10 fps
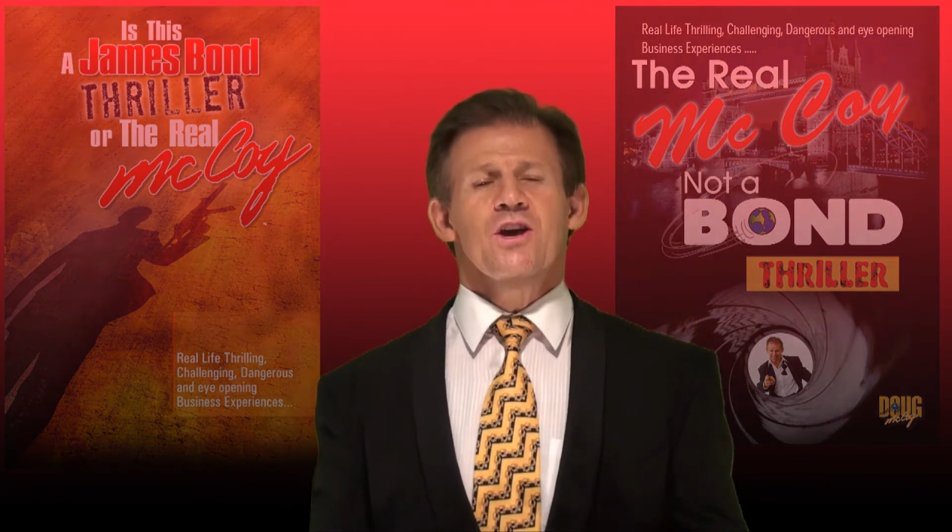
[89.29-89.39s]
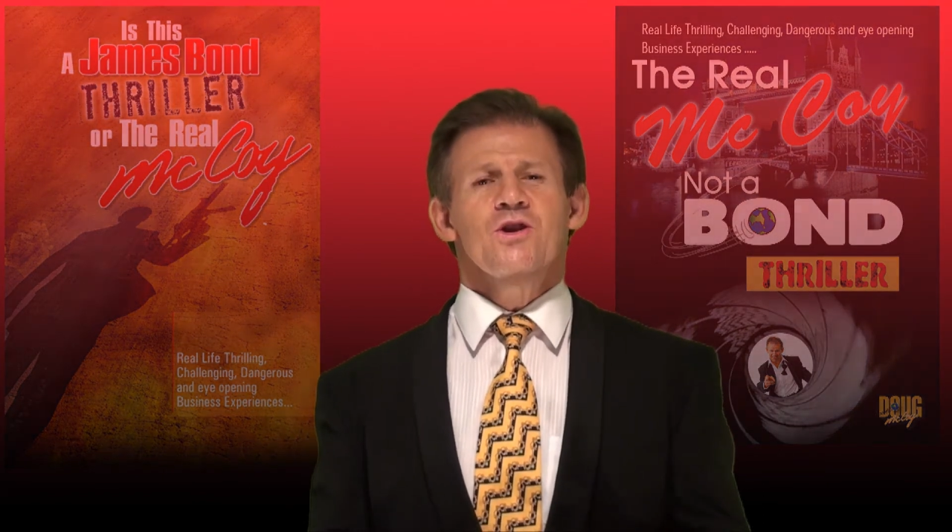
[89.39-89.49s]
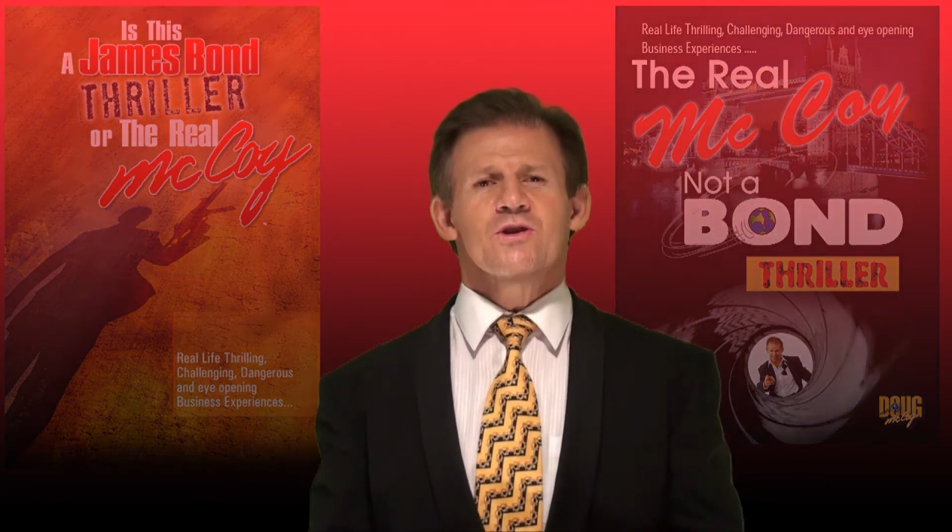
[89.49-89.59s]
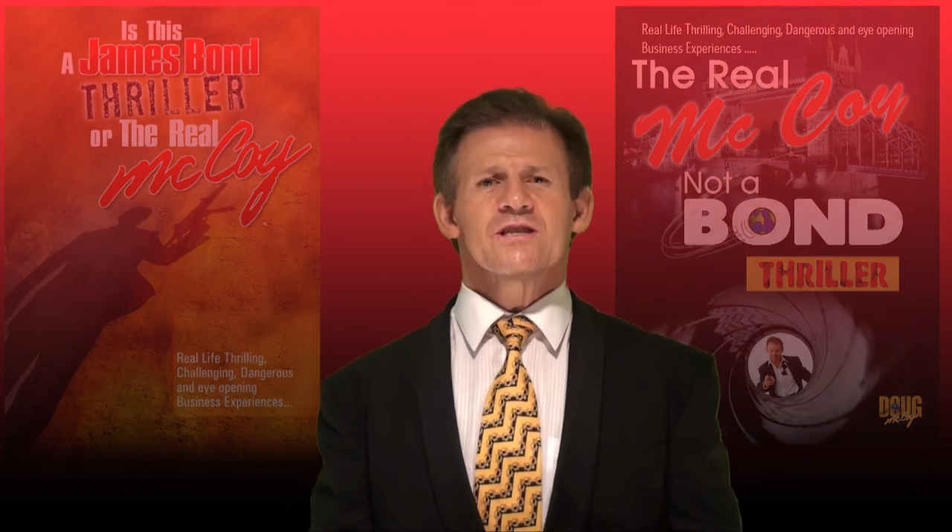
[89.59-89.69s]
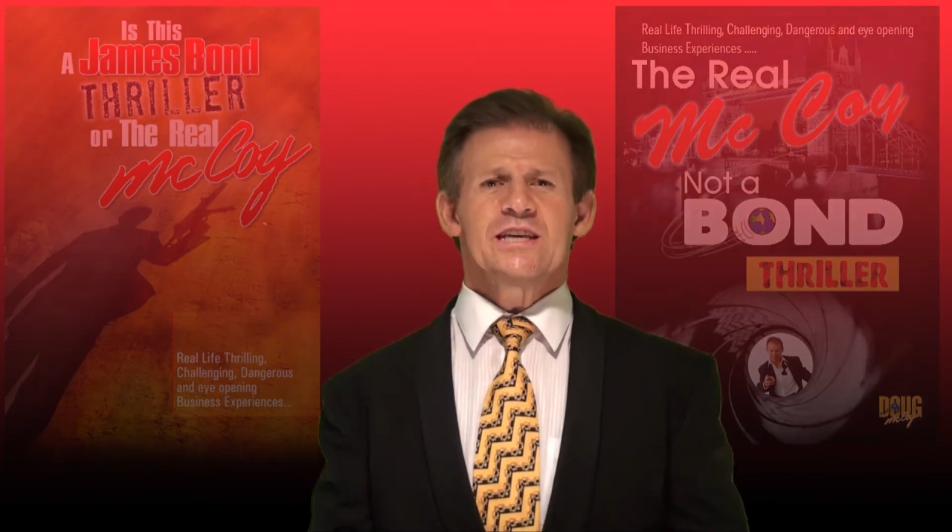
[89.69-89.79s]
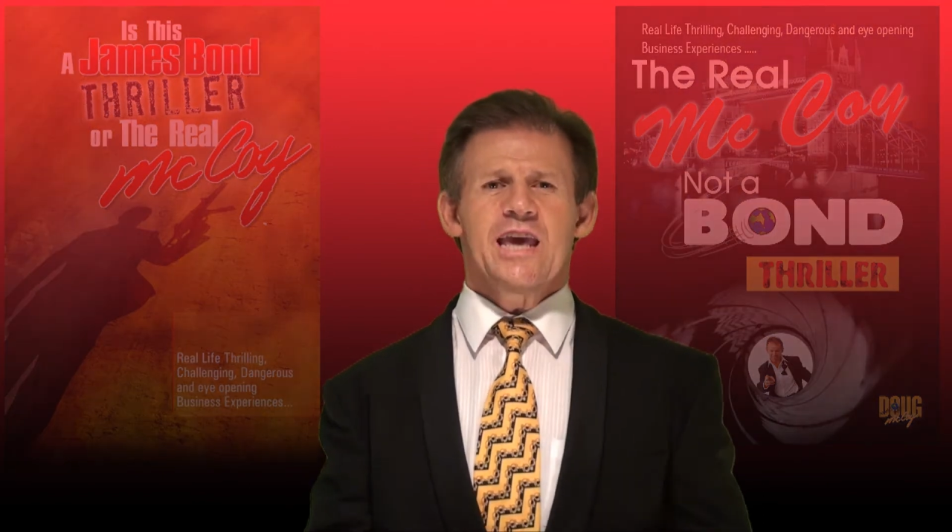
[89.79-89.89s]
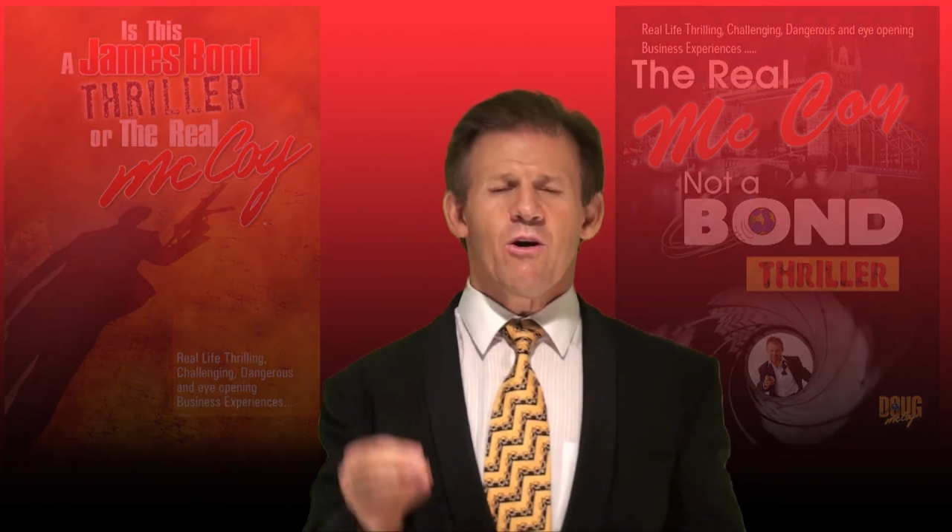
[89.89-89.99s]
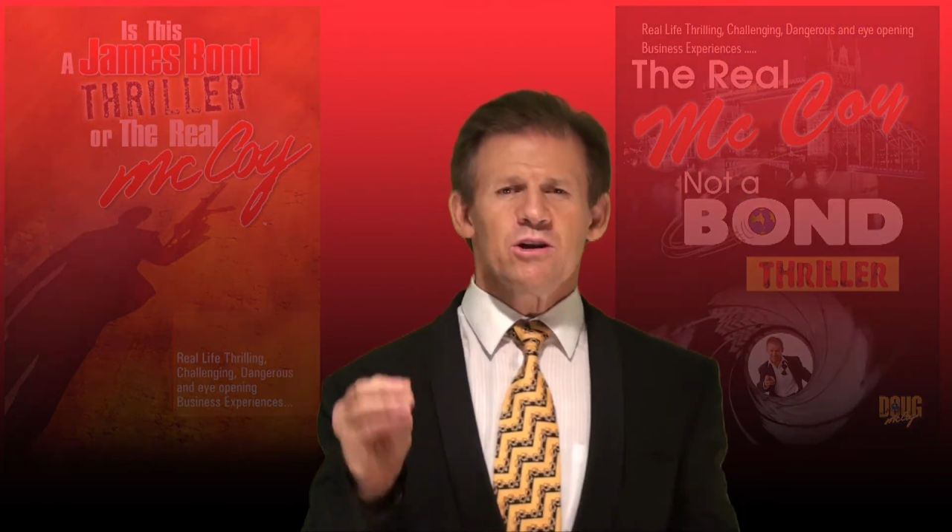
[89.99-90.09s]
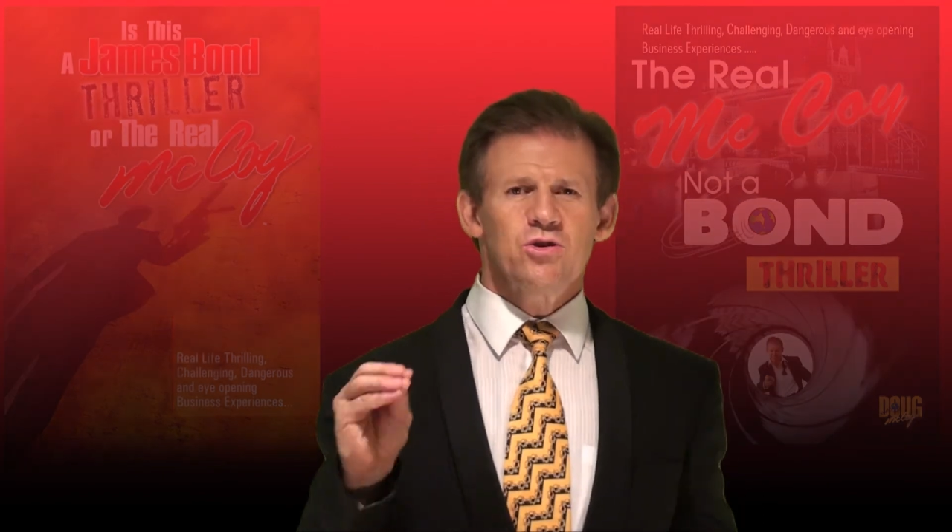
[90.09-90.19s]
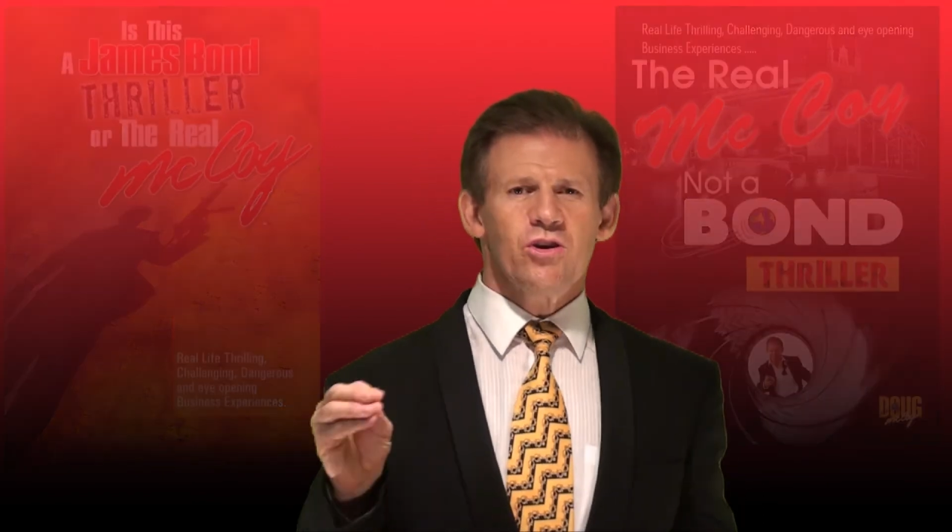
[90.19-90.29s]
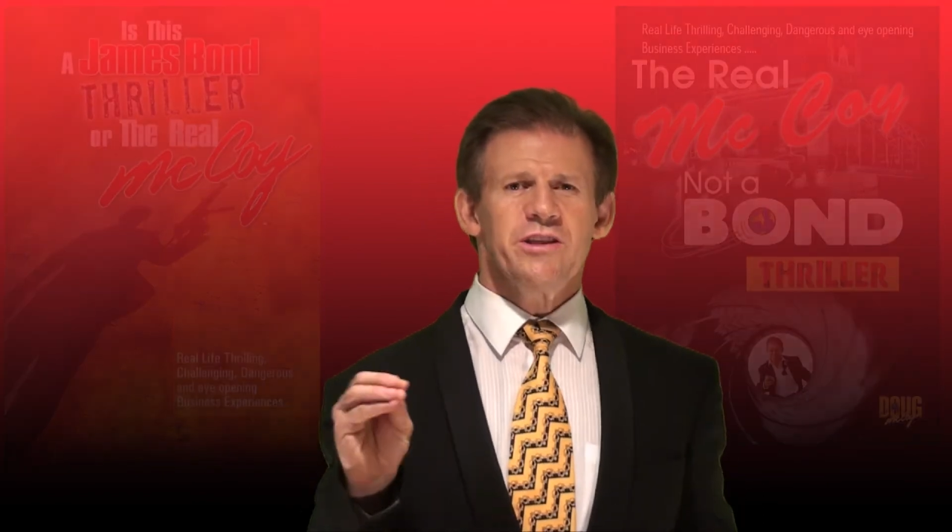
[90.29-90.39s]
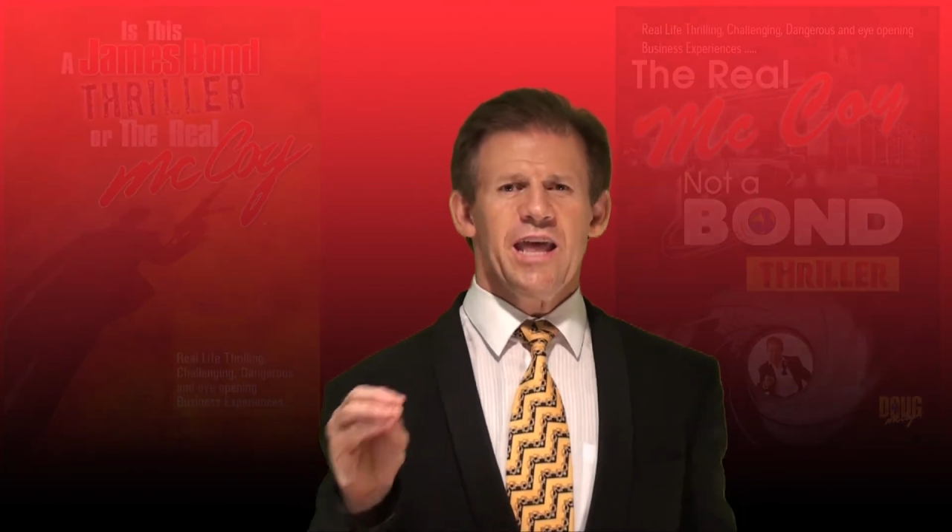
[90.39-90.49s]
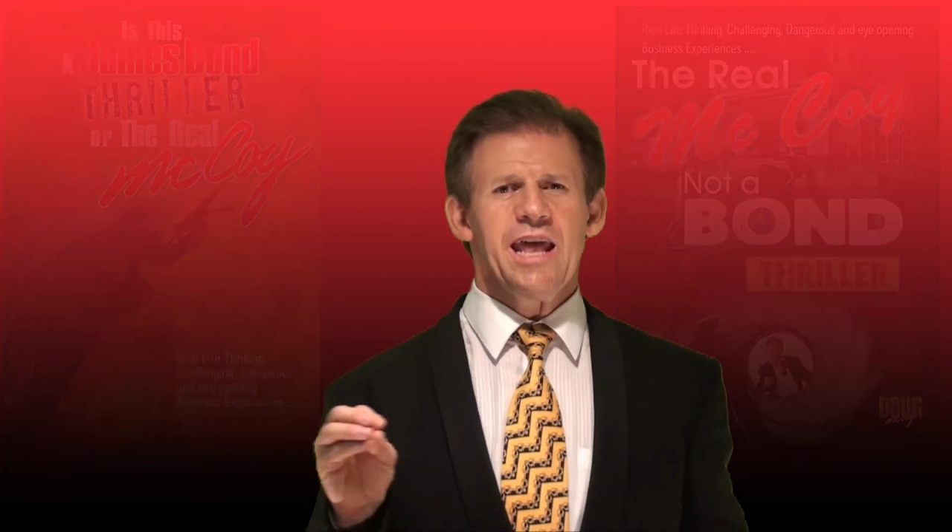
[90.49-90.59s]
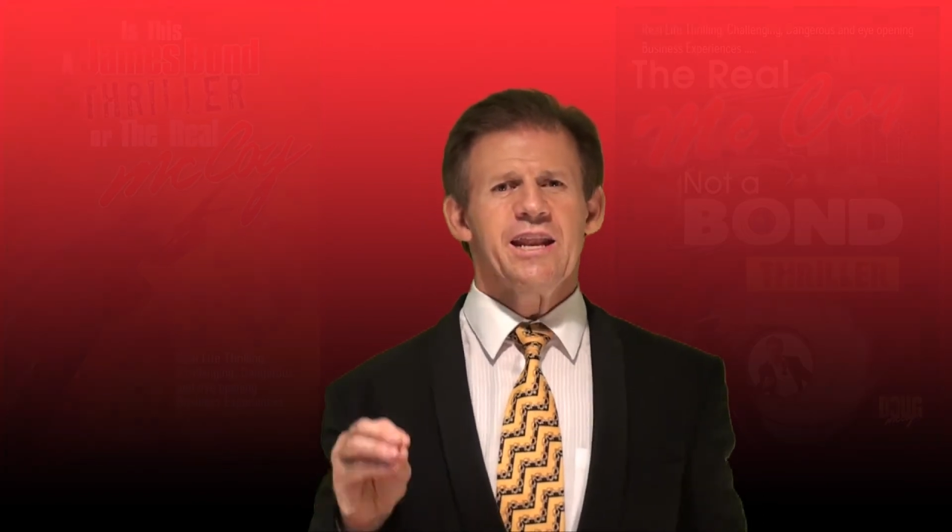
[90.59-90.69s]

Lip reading: you'll see how I took on the head